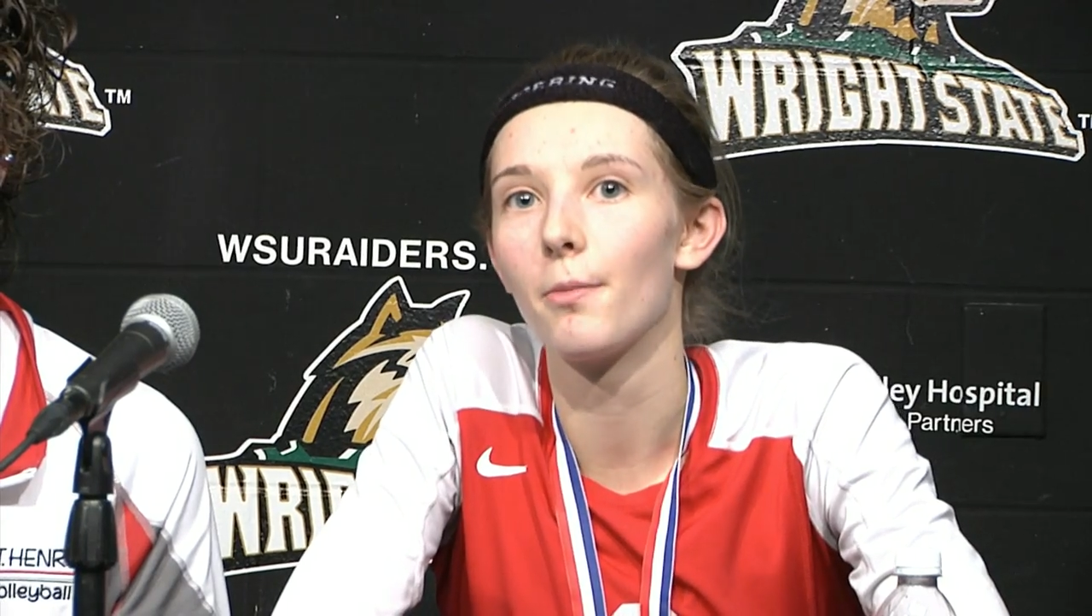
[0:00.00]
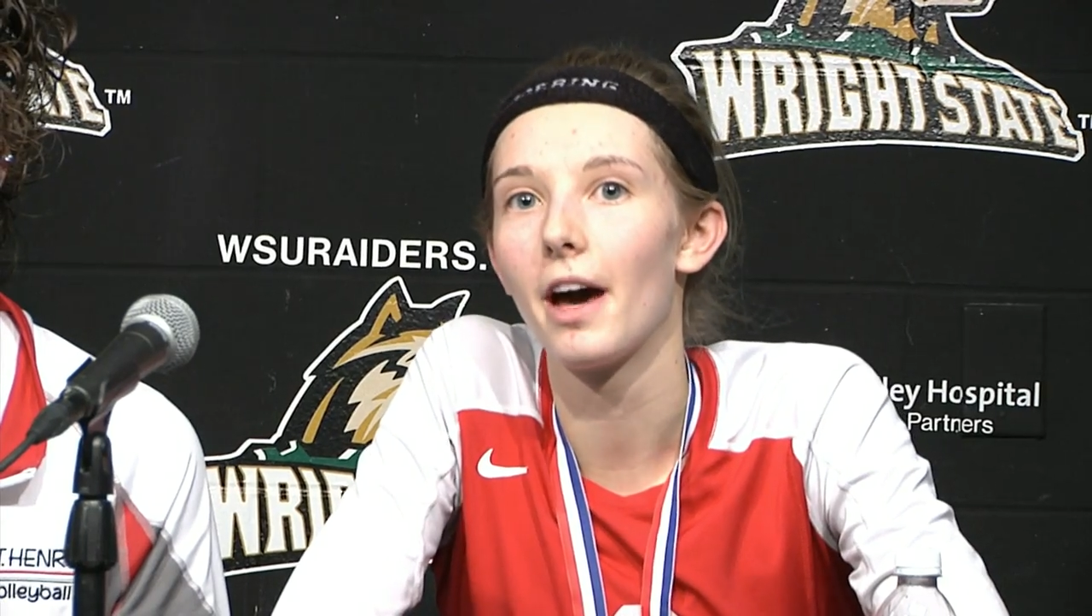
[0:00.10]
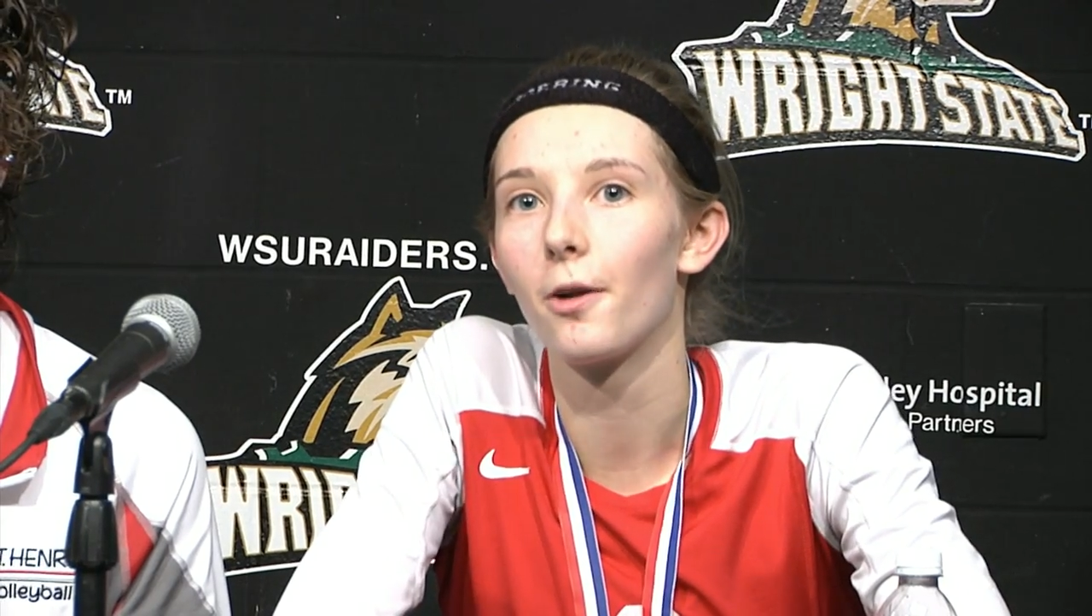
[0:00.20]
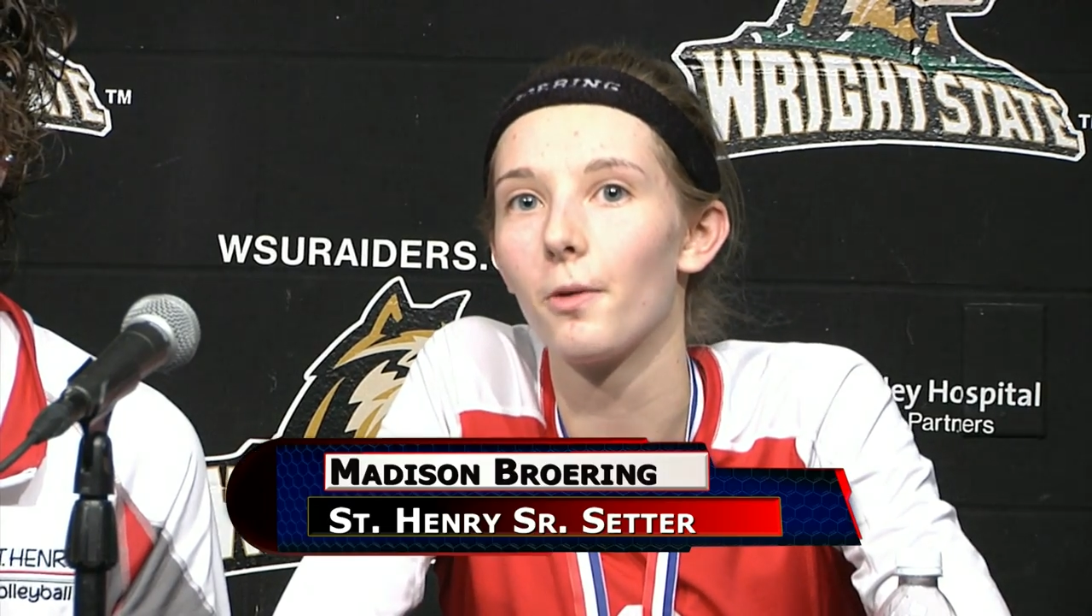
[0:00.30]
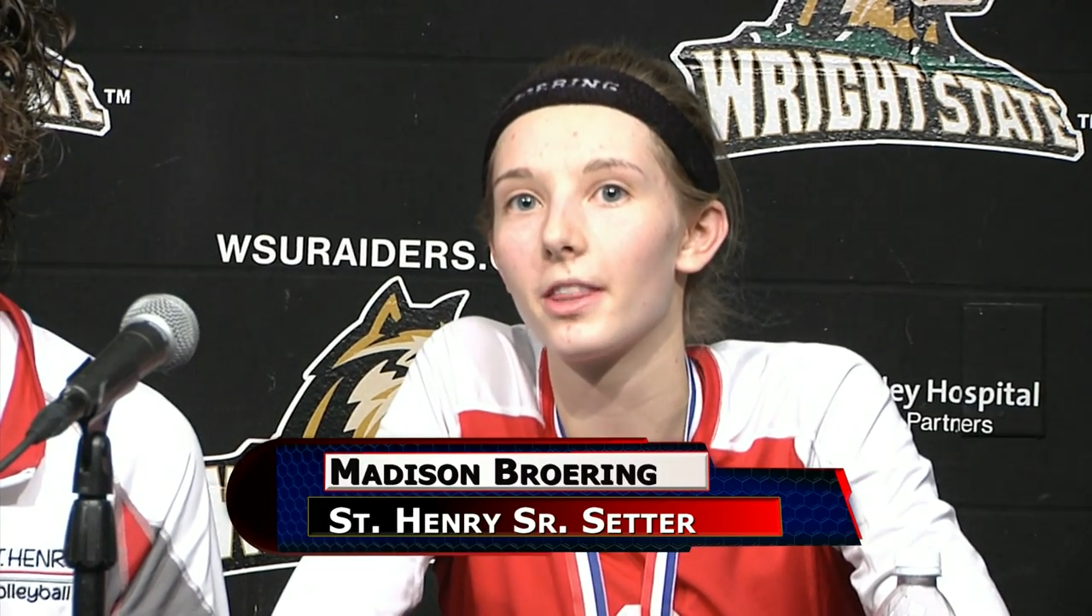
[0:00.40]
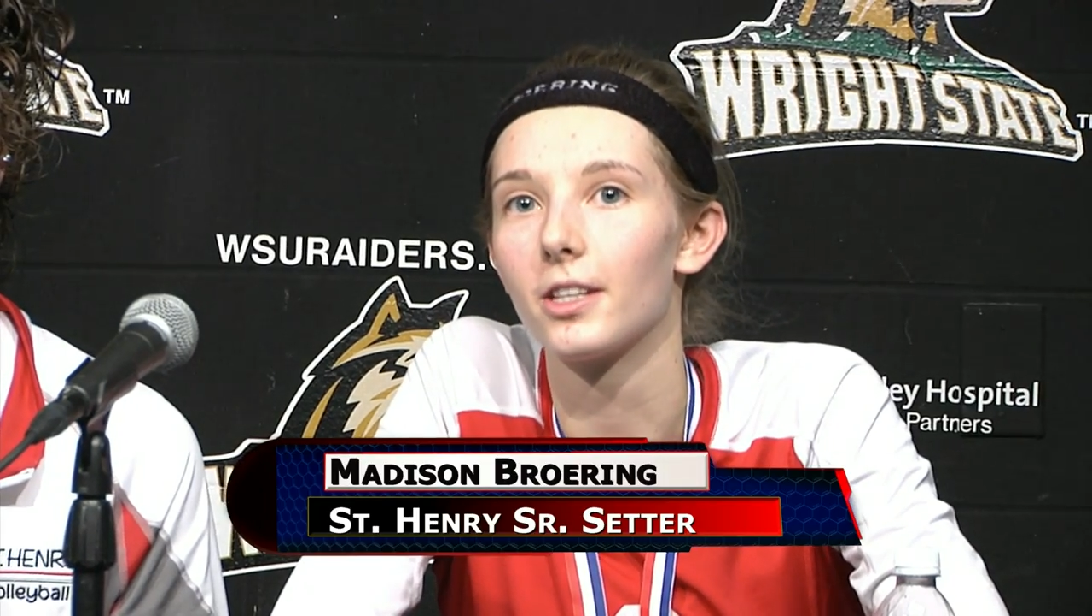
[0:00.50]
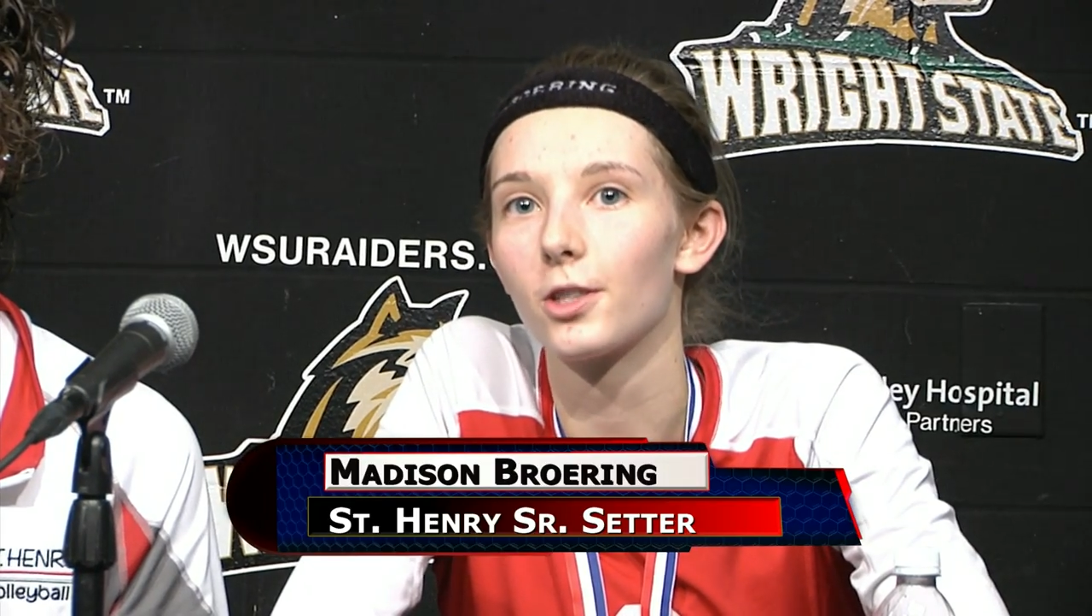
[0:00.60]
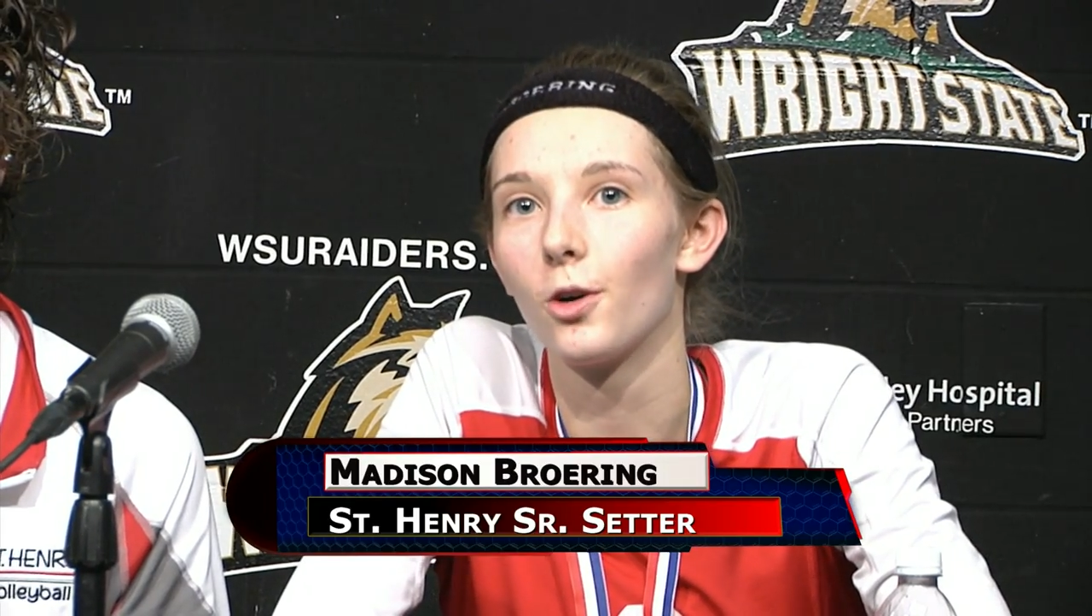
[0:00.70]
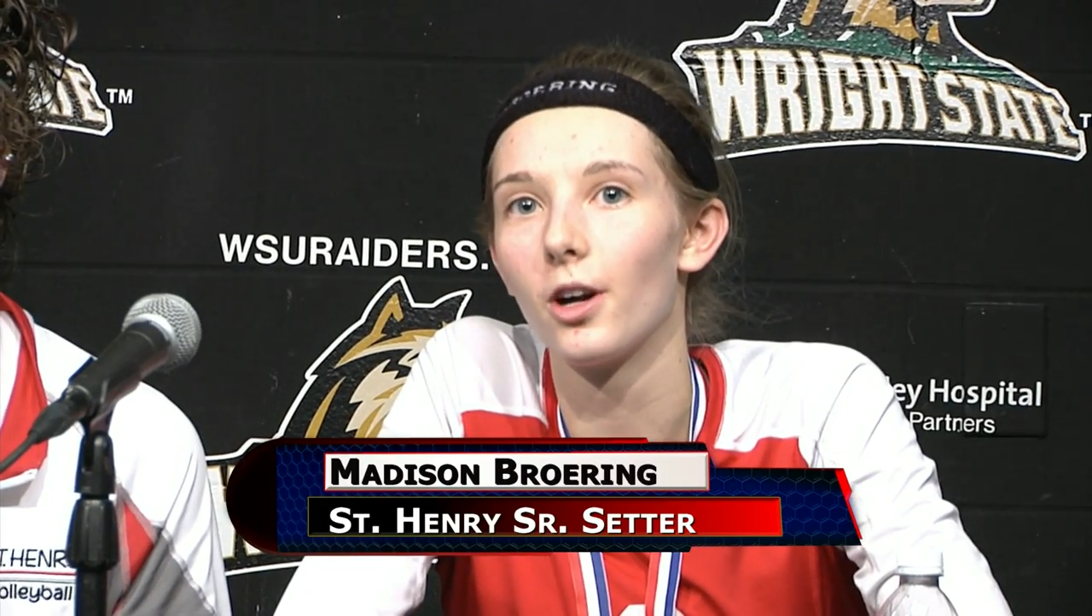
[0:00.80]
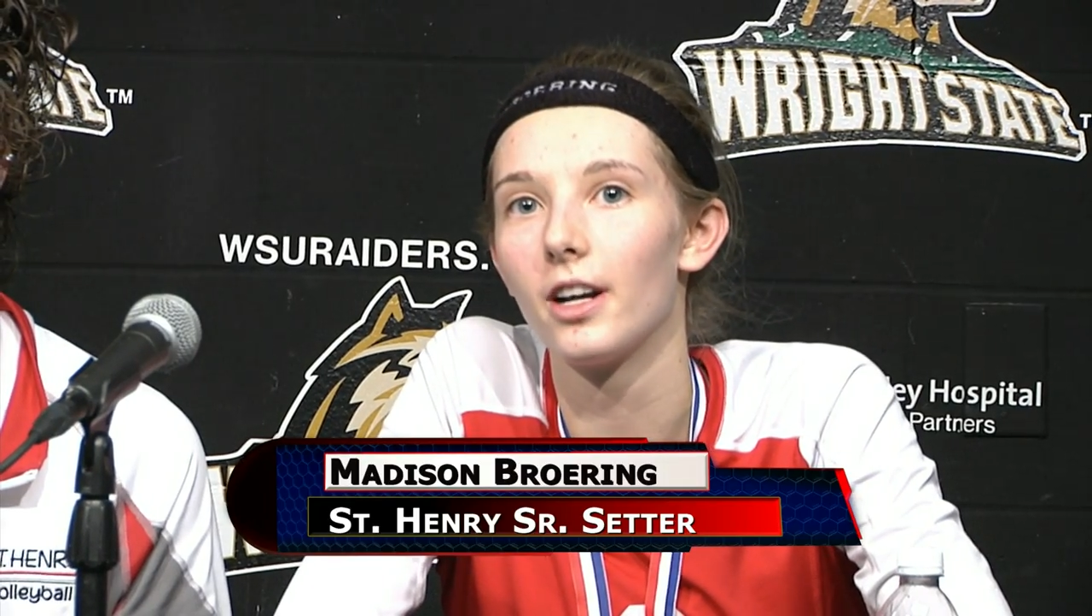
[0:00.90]
no matter what the
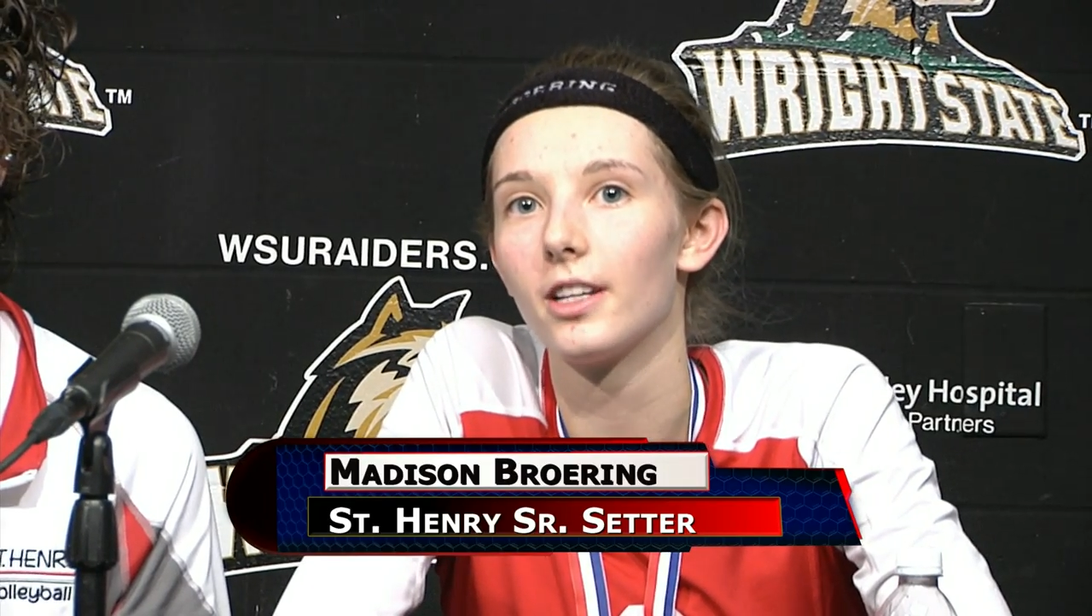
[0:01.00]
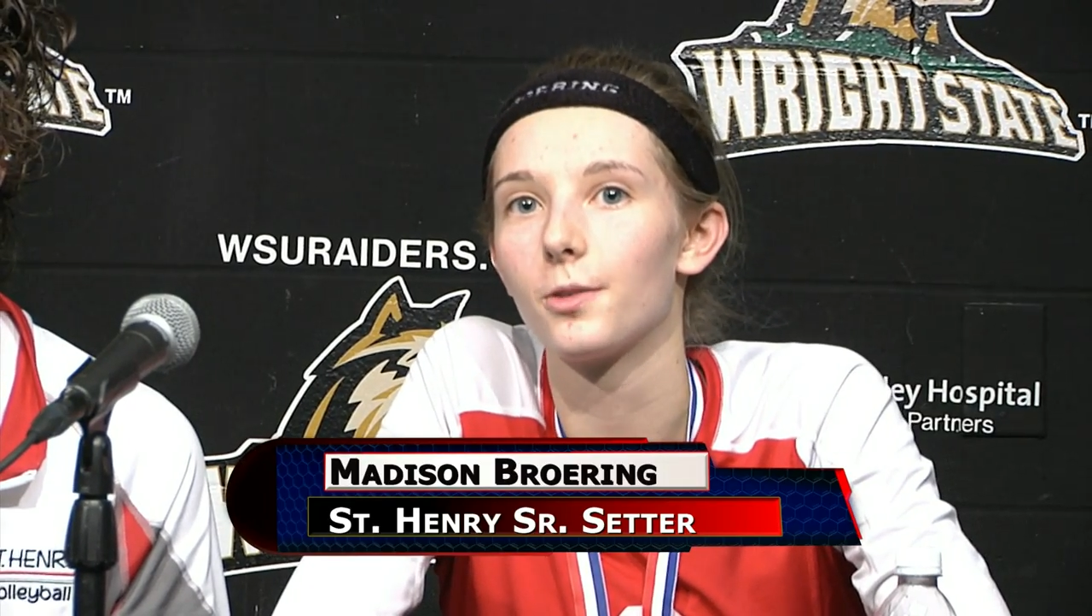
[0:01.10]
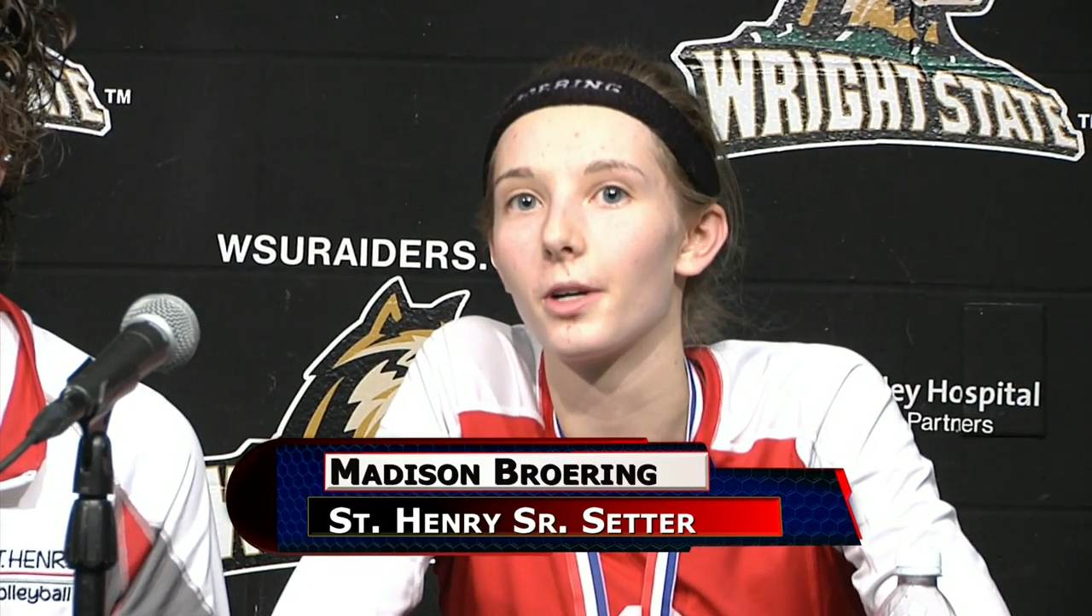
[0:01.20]
score is,